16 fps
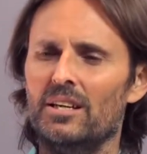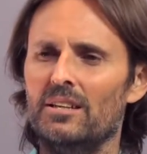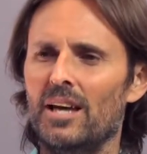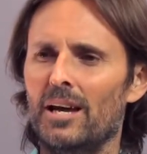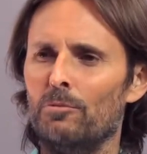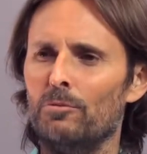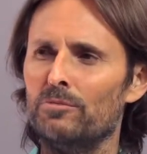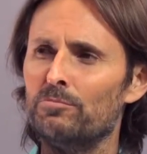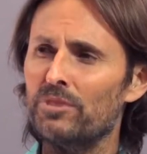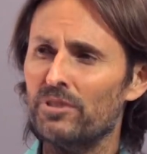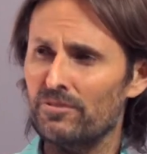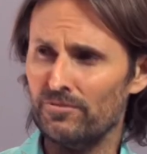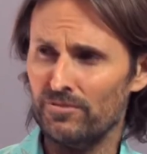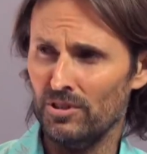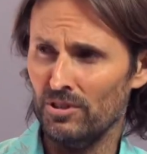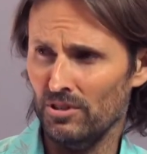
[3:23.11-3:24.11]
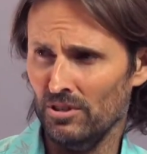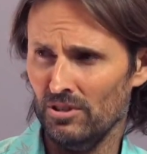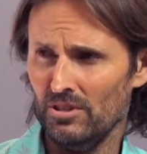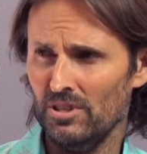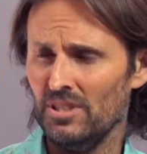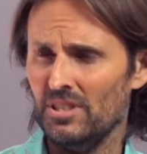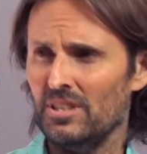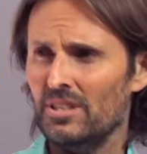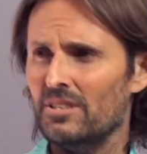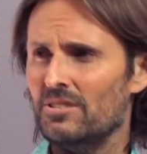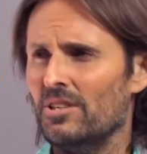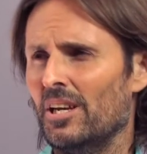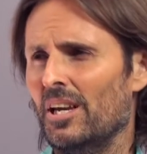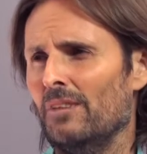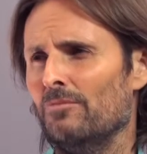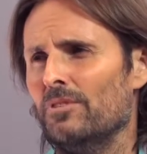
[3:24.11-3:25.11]
they would prefer
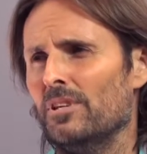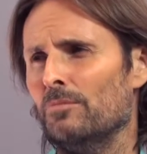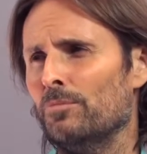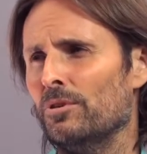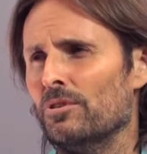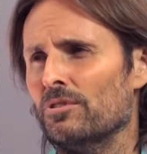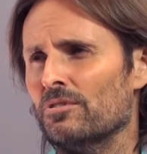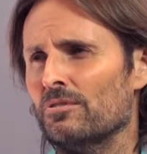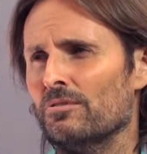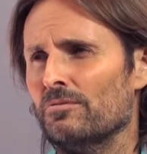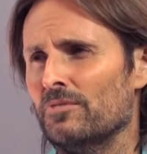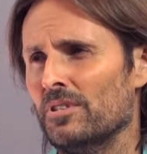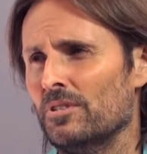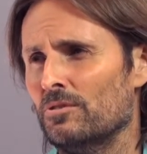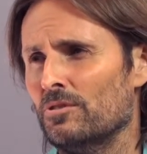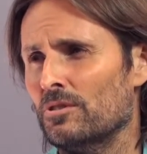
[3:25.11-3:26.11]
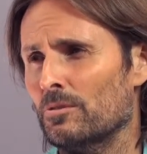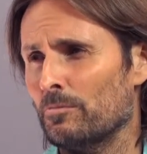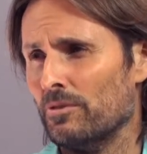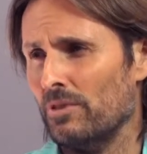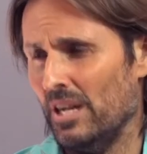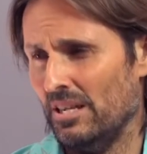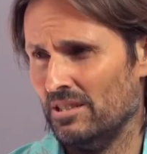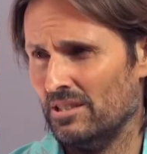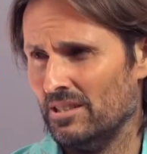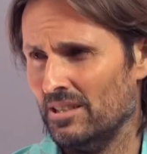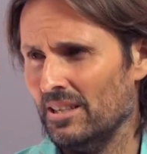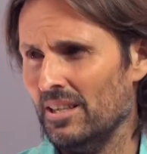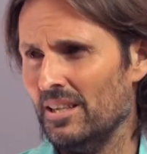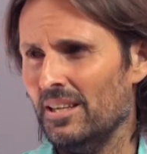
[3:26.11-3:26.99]
to have their personal fears suppressed.